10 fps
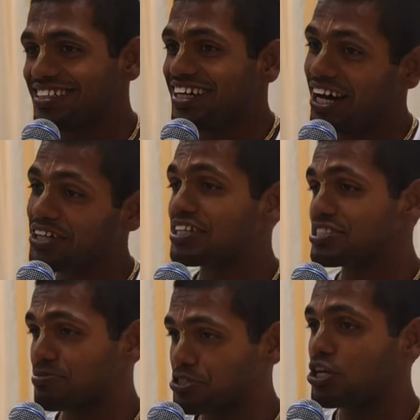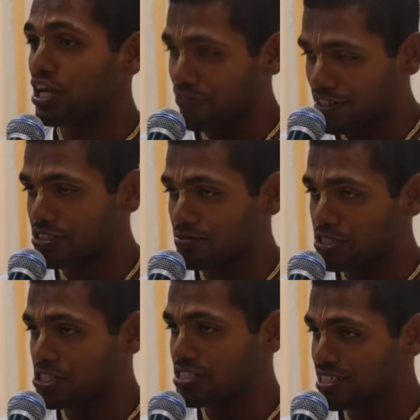Heart transformation. Life
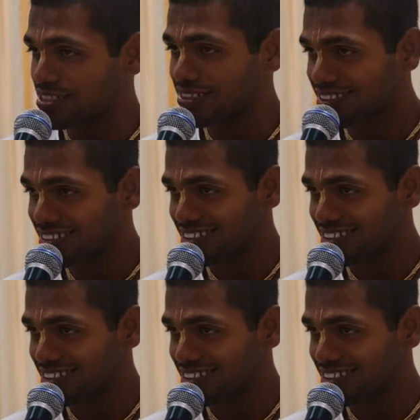transformation. Sixth.